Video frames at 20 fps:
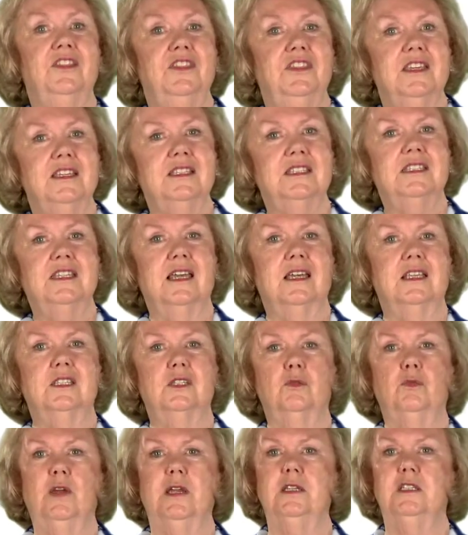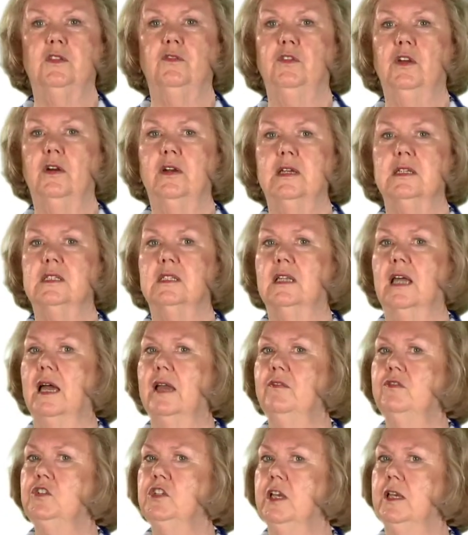This test rates various
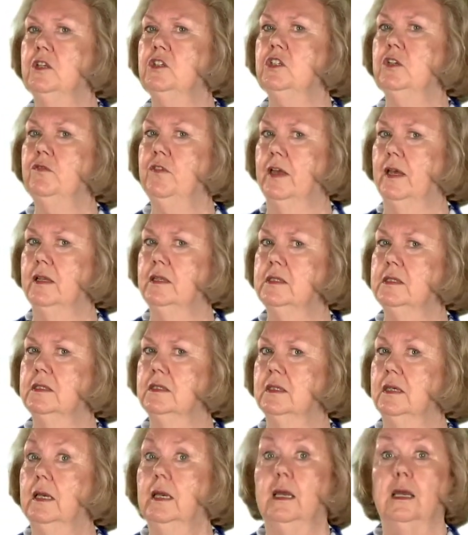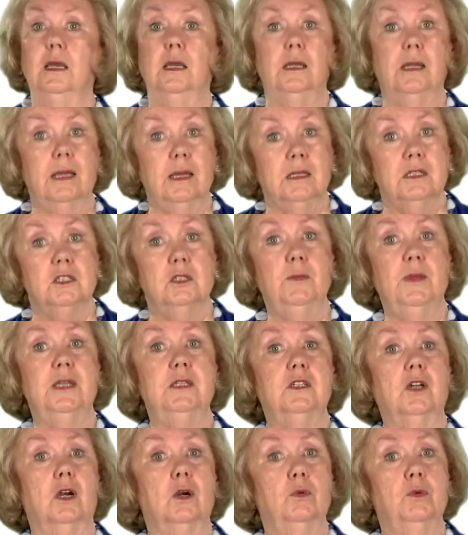life change events and
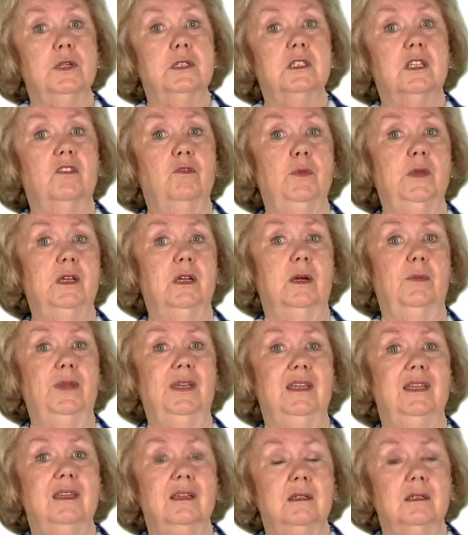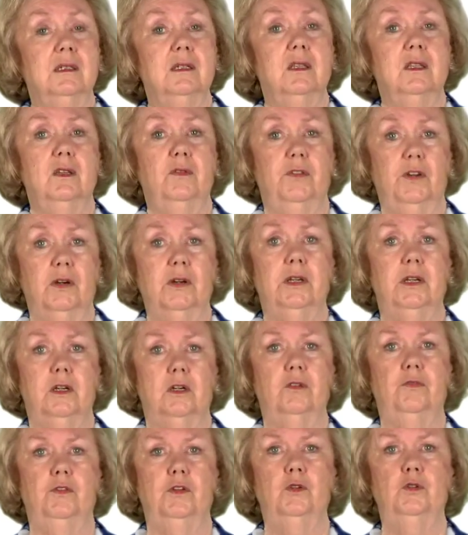estimates our risk of becoming ill in the very
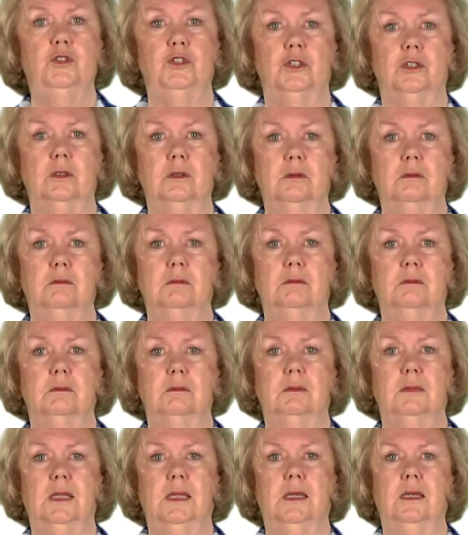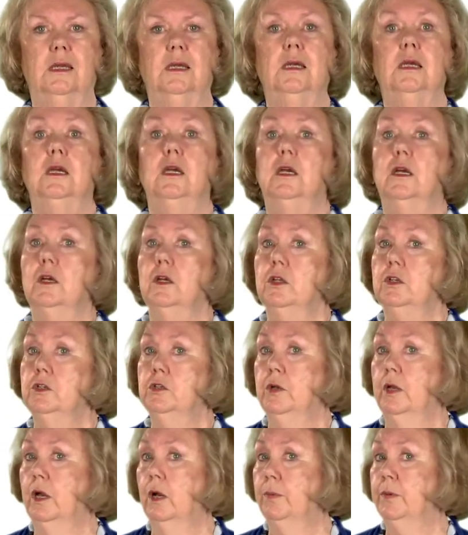near future.
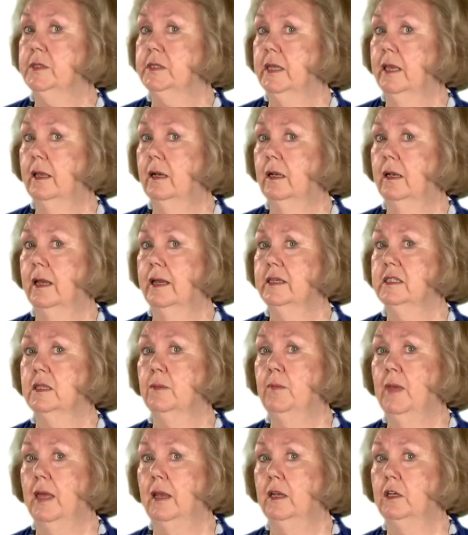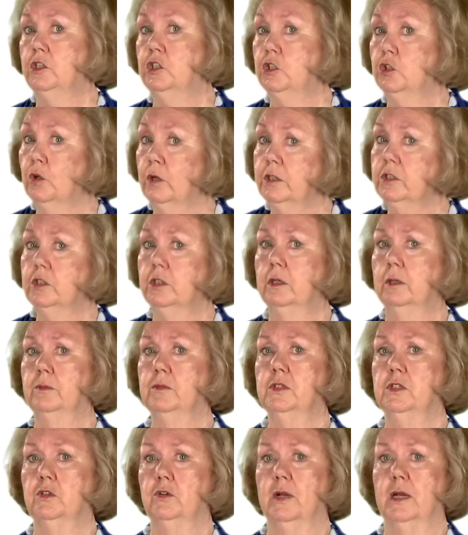To help us analyze and manage short
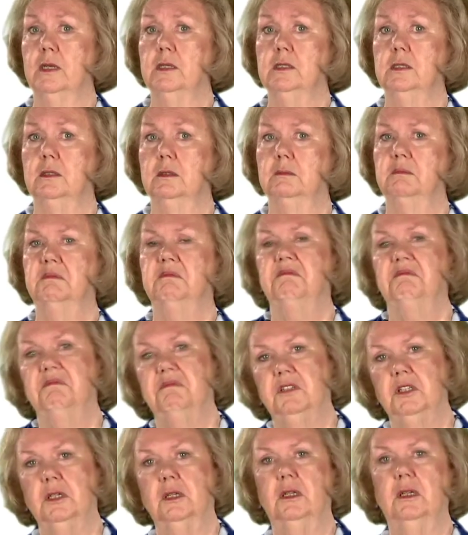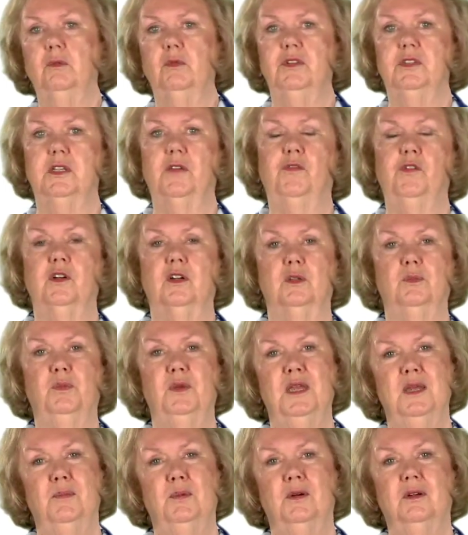term stress, dealing with difficult
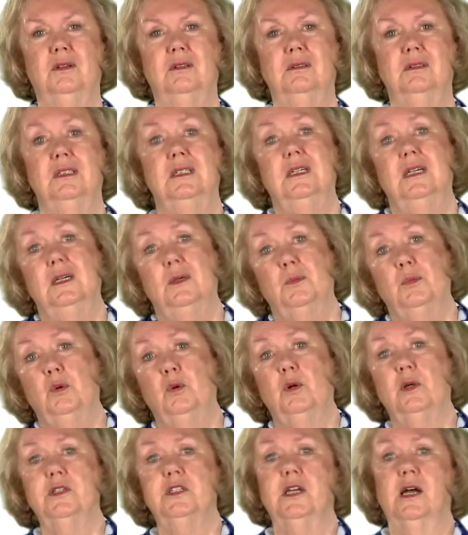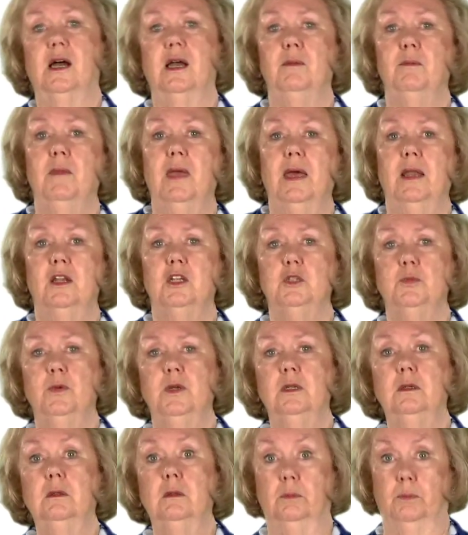people, poor time
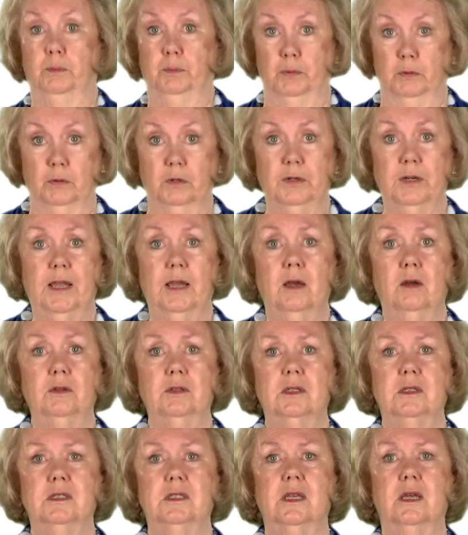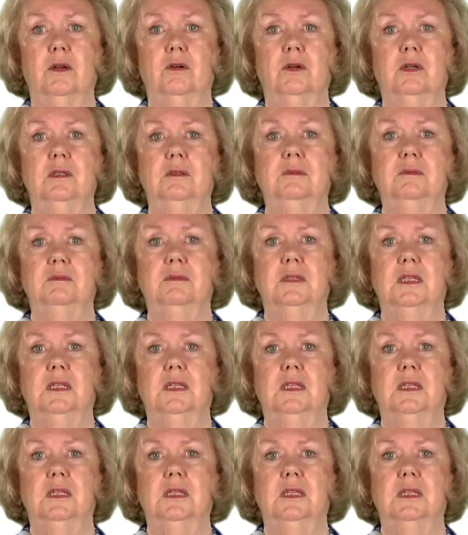management, burnout, etc.,